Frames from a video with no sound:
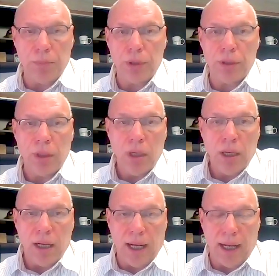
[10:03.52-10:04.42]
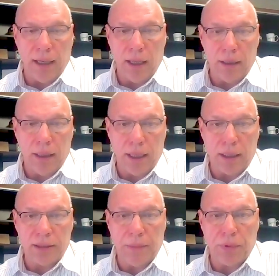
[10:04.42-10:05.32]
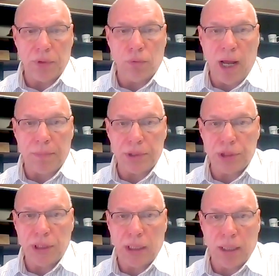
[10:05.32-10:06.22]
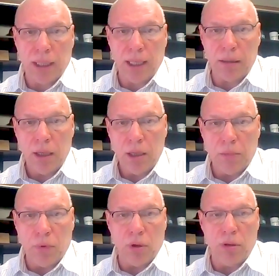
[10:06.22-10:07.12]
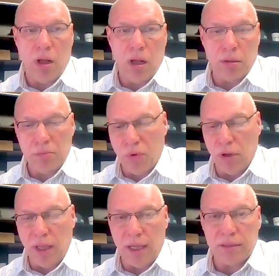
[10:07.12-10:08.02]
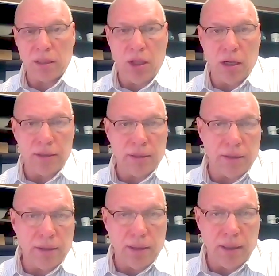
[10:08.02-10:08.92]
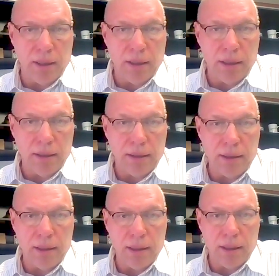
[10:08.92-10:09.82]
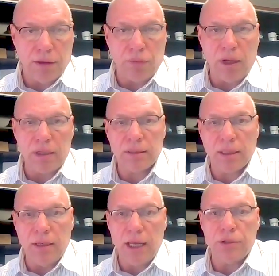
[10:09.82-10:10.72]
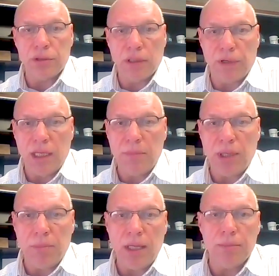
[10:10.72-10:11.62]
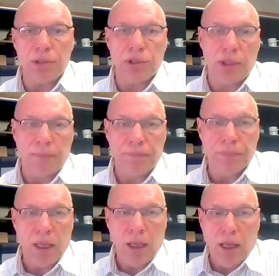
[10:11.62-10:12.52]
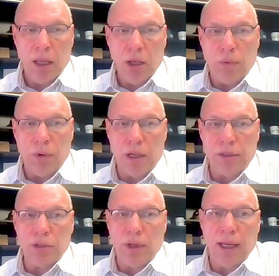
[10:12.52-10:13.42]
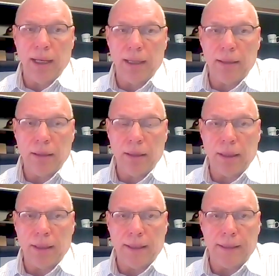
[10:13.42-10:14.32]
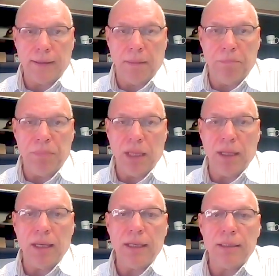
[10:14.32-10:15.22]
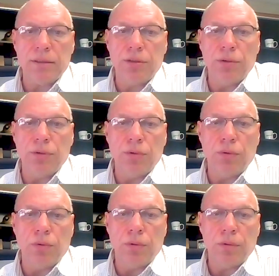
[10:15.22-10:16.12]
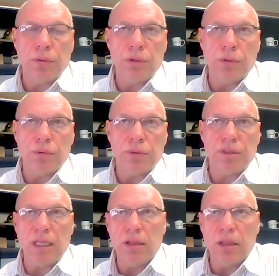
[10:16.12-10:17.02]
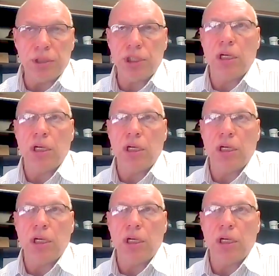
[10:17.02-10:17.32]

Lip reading: put on a typical rock machine. It had more or less along the thrust natures of an EPB machine. We also had abilities to seal the machine